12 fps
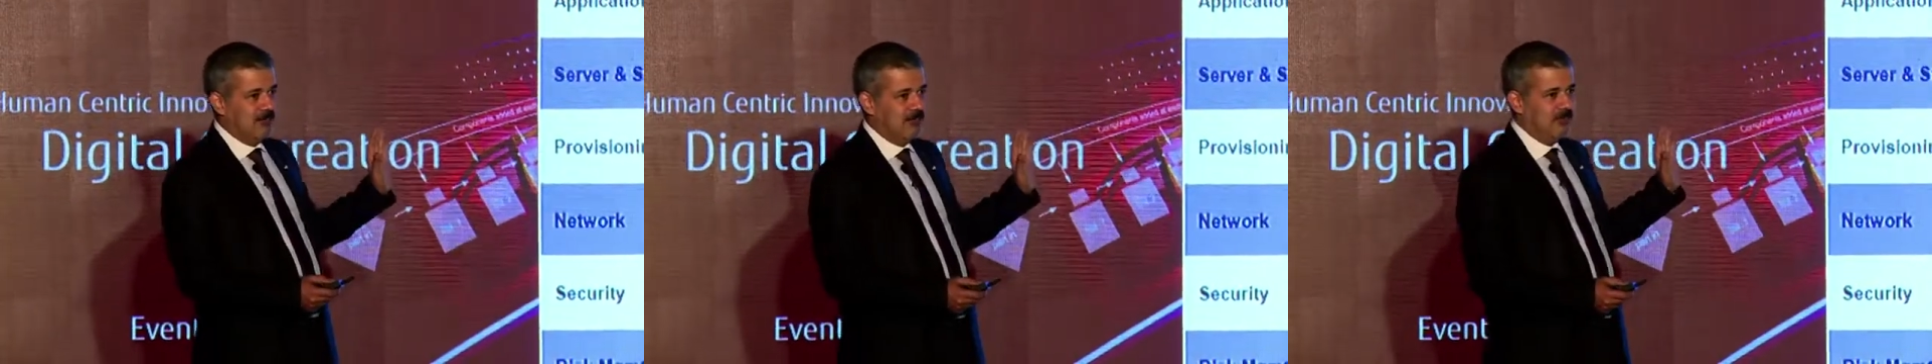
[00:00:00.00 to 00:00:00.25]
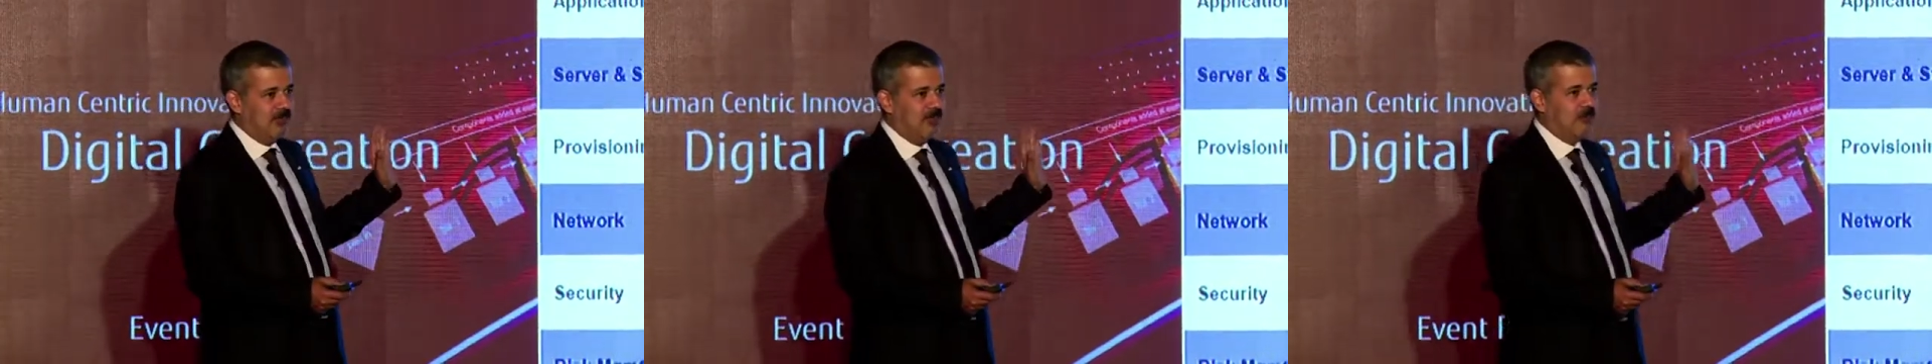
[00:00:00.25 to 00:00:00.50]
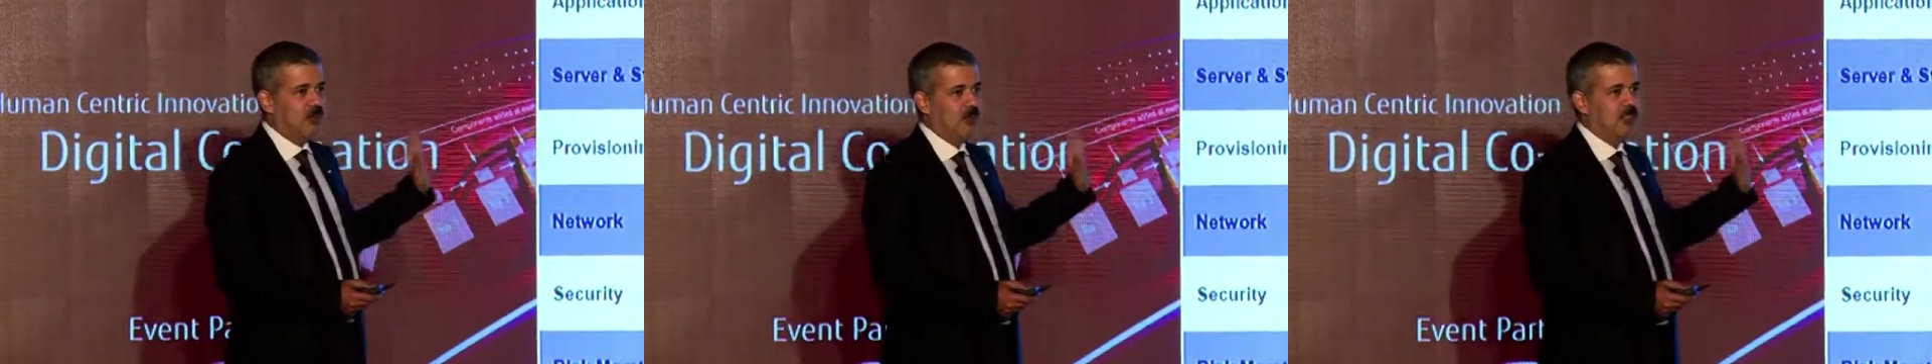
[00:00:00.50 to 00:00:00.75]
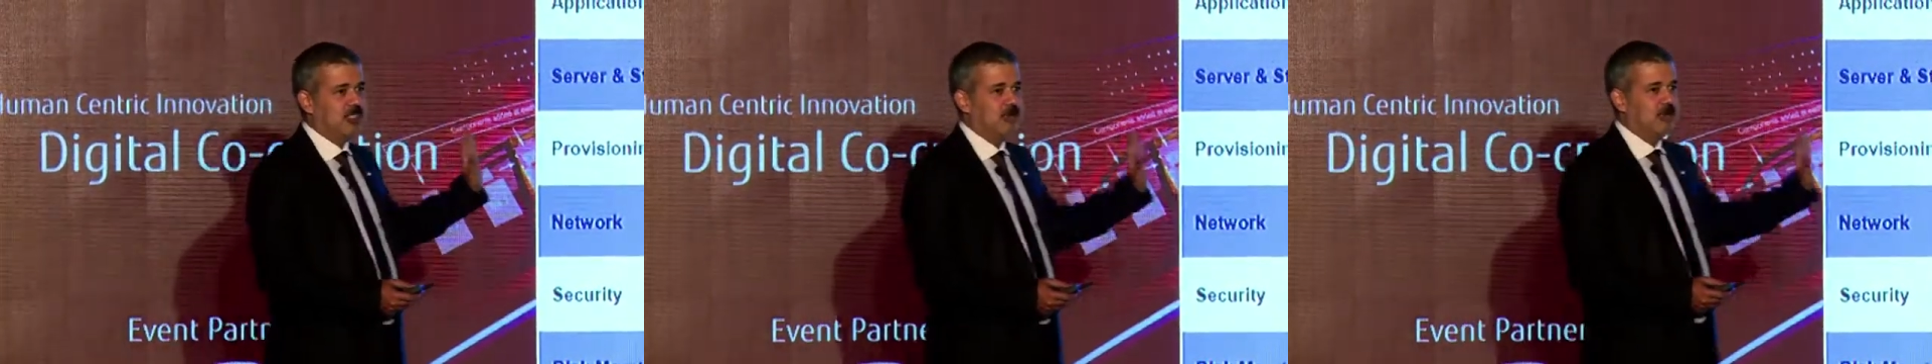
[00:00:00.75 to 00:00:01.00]
we
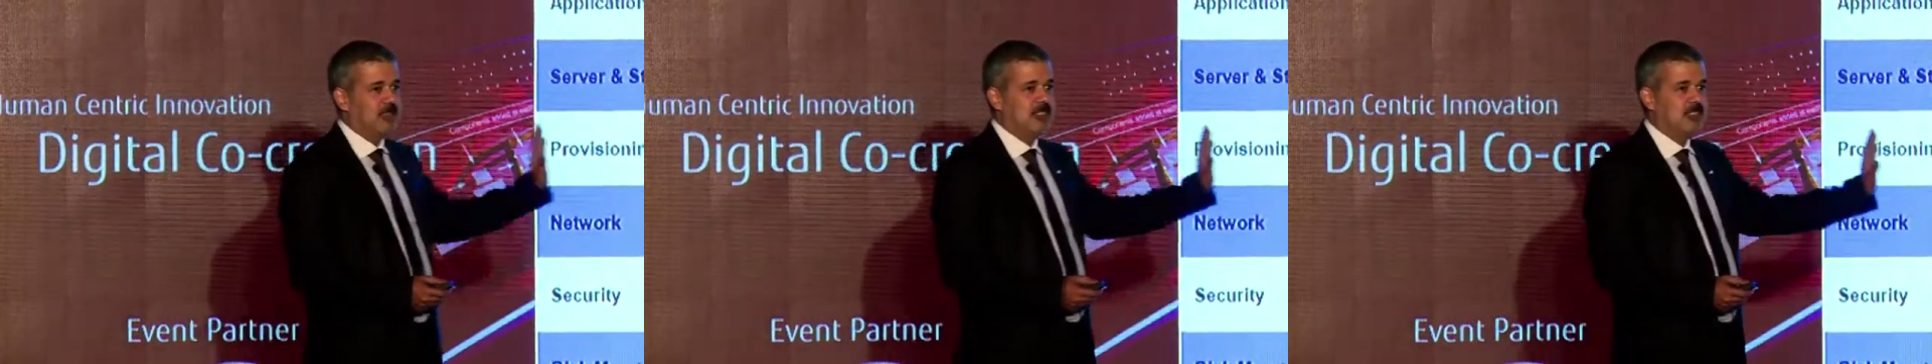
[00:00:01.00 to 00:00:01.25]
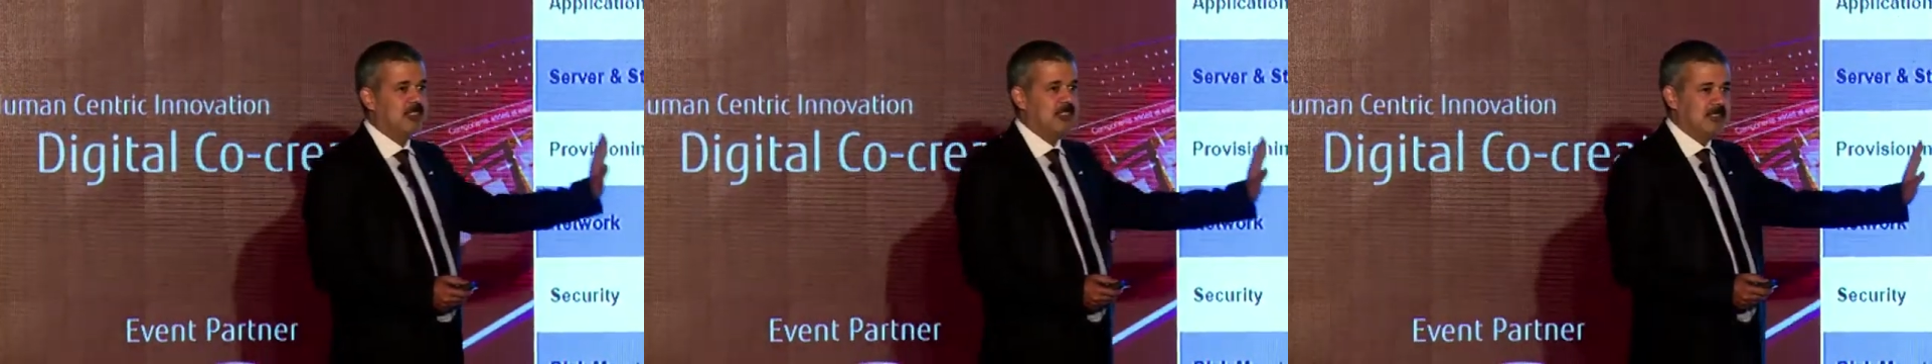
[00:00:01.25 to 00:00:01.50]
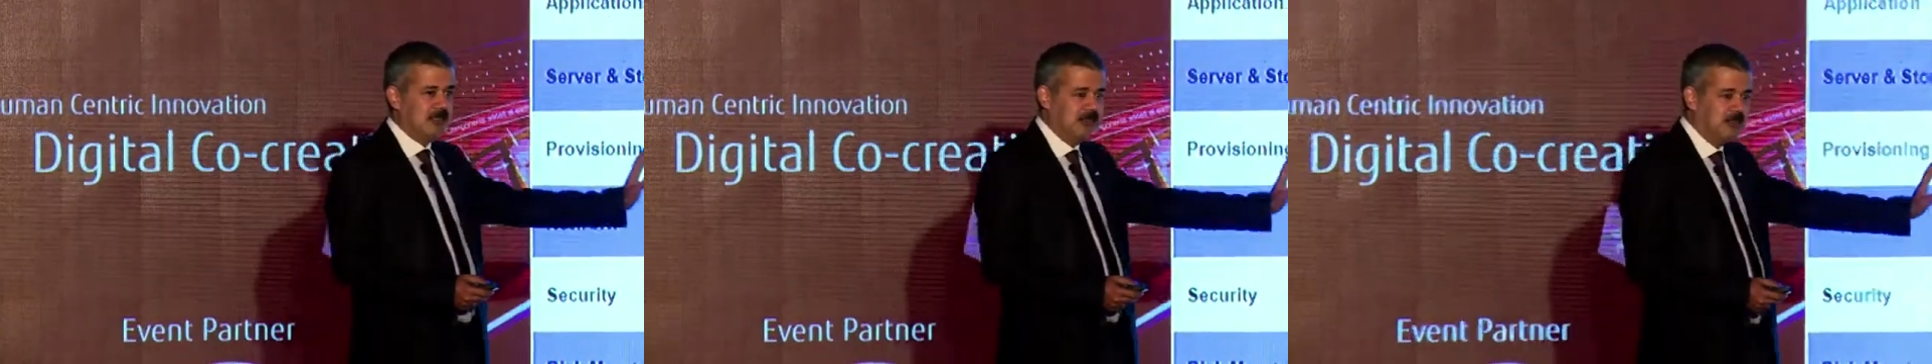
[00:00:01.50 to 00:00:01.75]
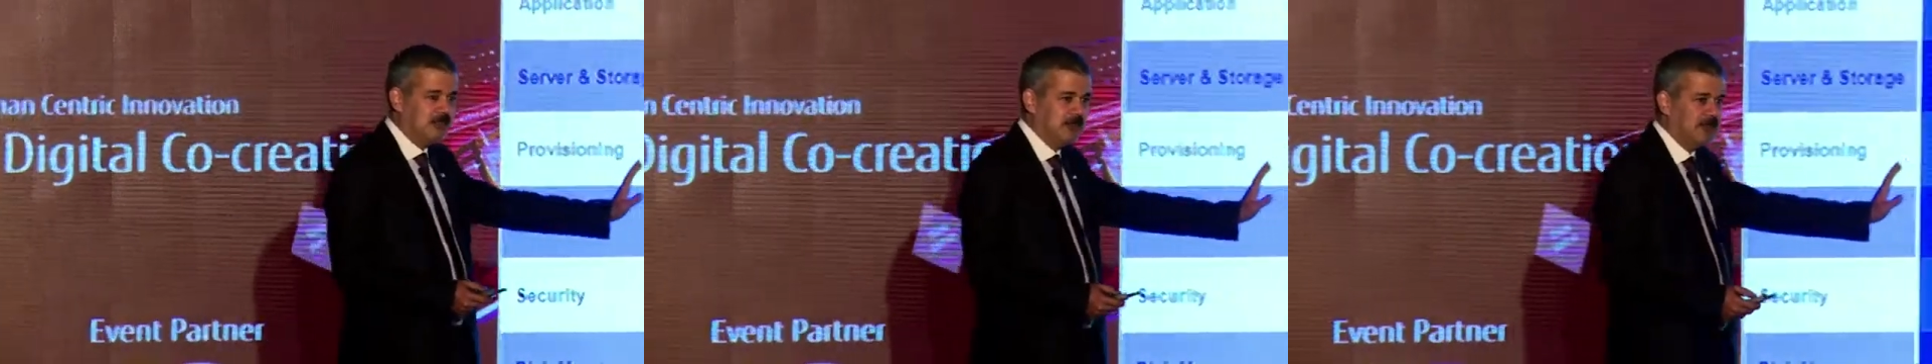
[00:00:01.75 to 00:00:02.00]
follow this process,
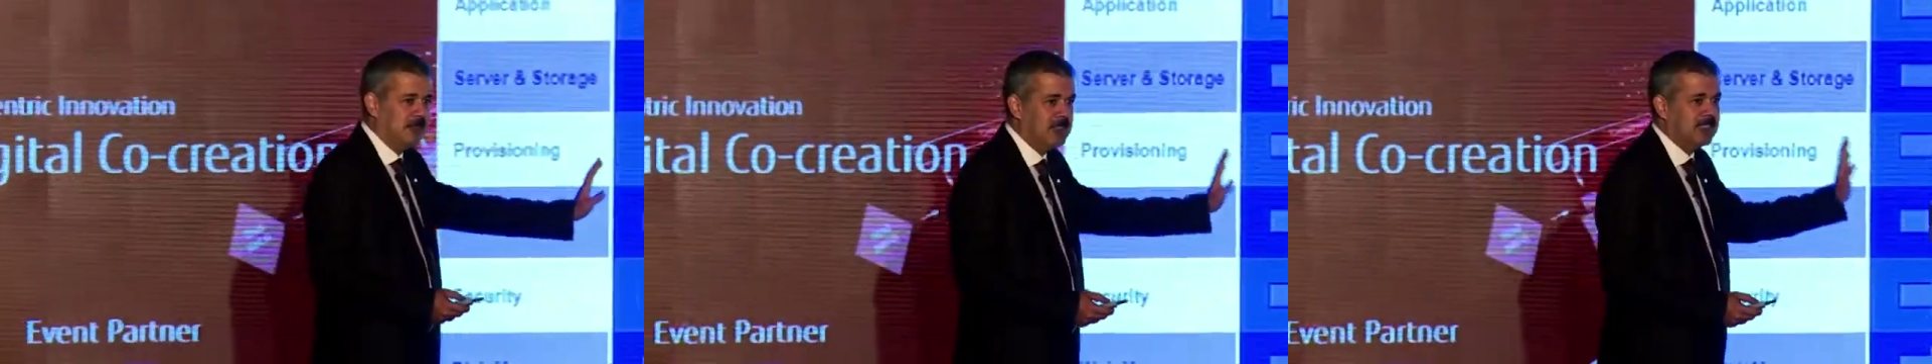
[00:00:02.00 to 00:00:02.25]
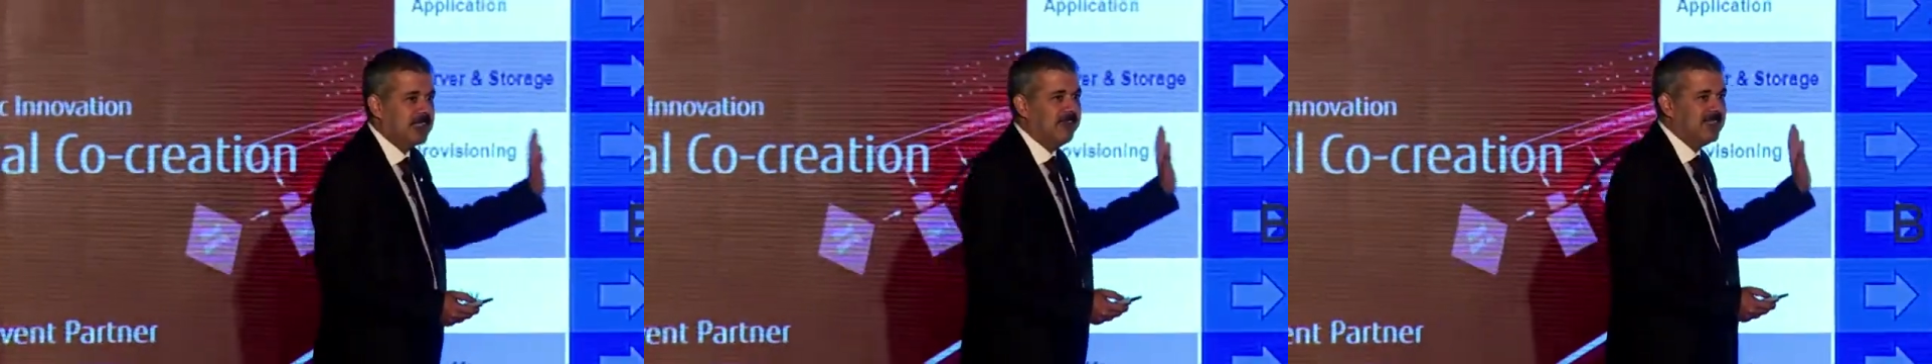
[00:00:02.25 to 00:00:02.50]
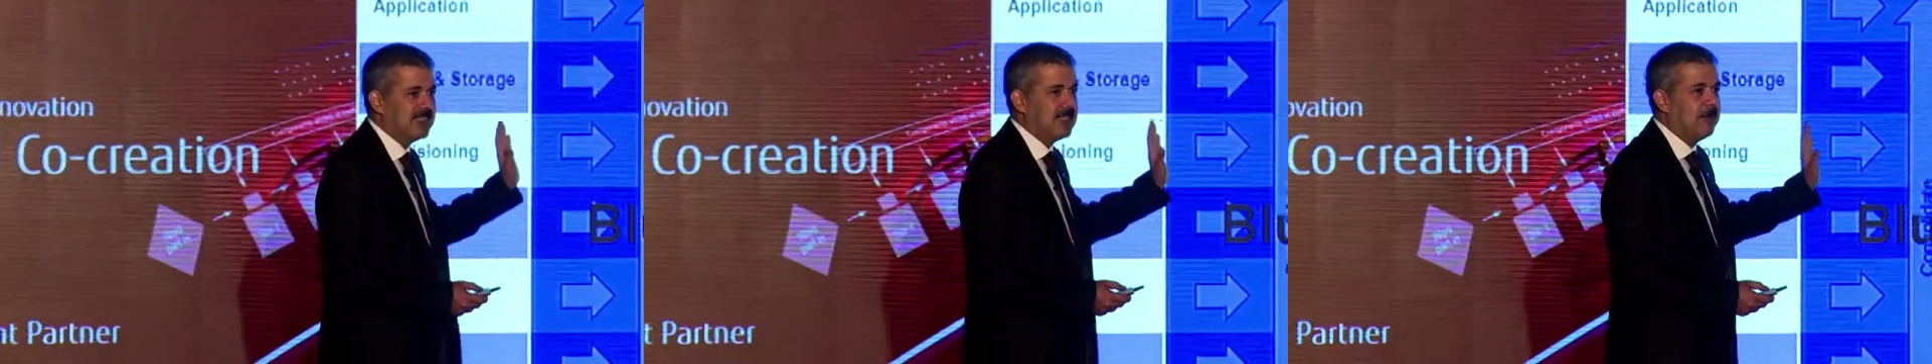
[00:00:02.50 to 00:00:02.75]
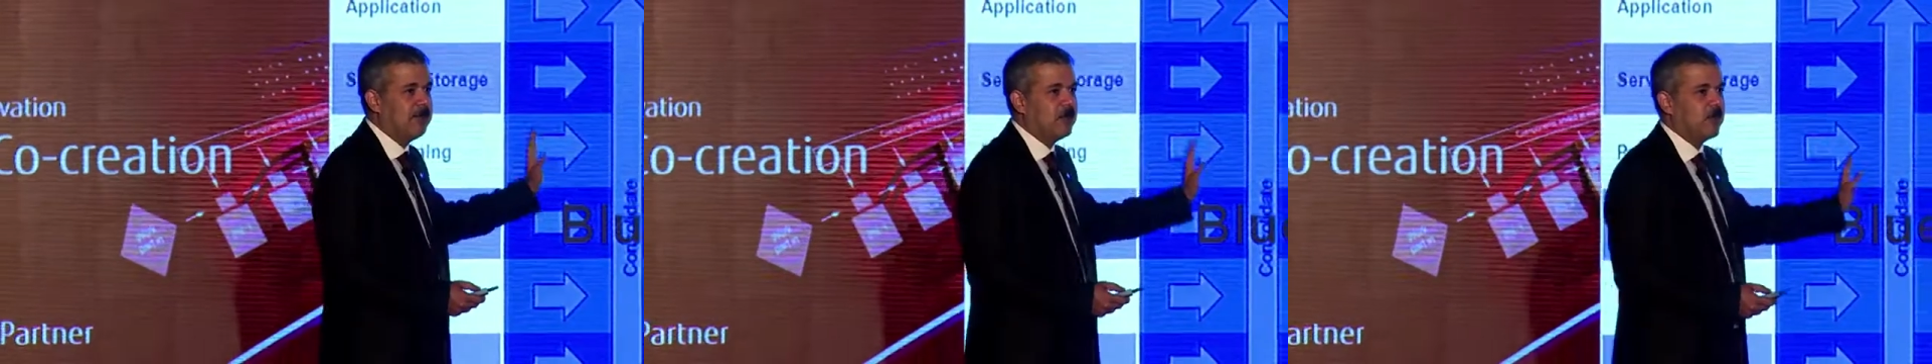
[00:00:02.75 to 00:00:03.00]

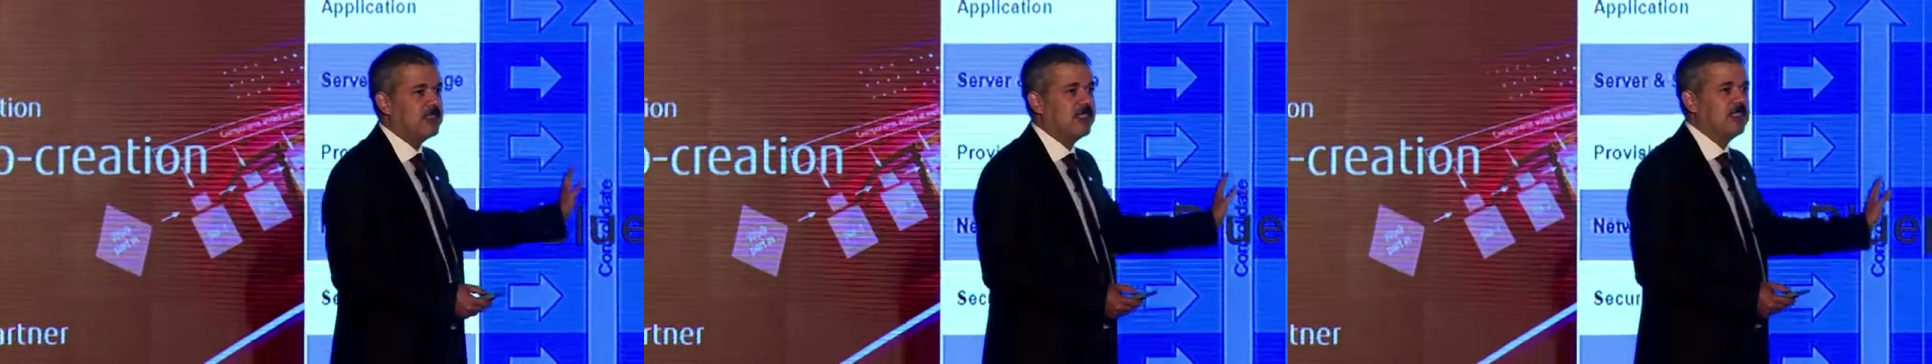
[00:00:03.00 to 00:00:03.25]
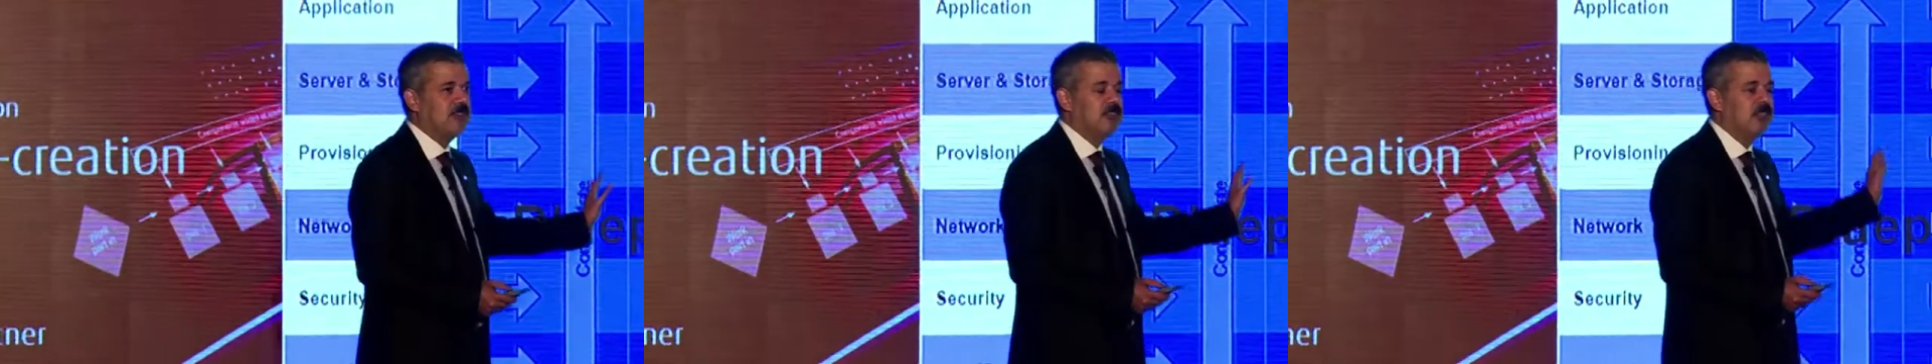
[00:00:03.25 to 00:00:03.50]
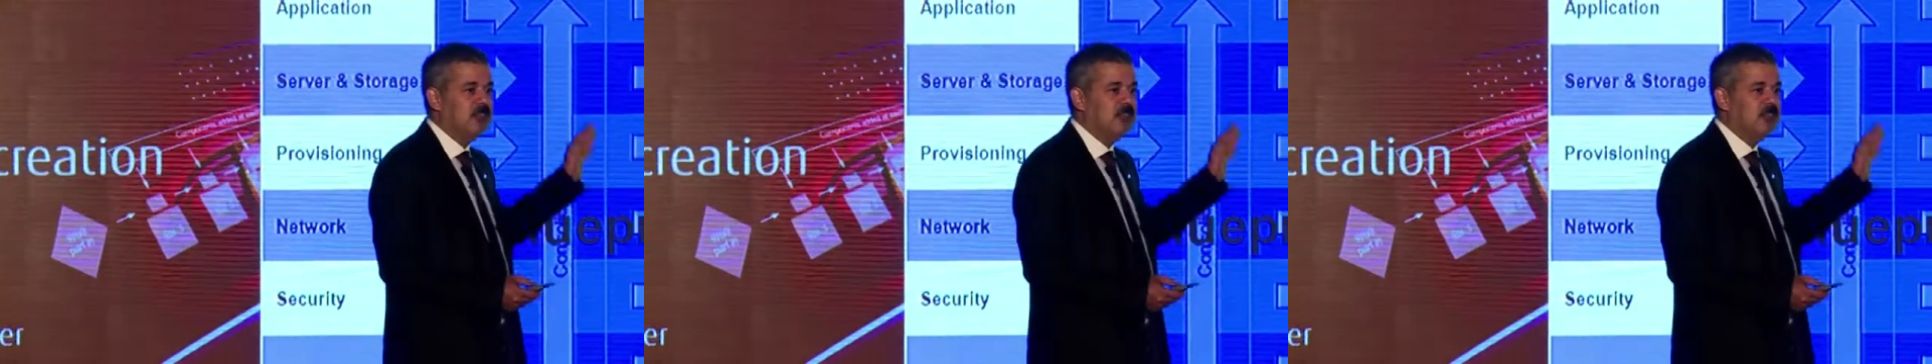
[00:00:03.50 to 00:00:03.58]
7-step process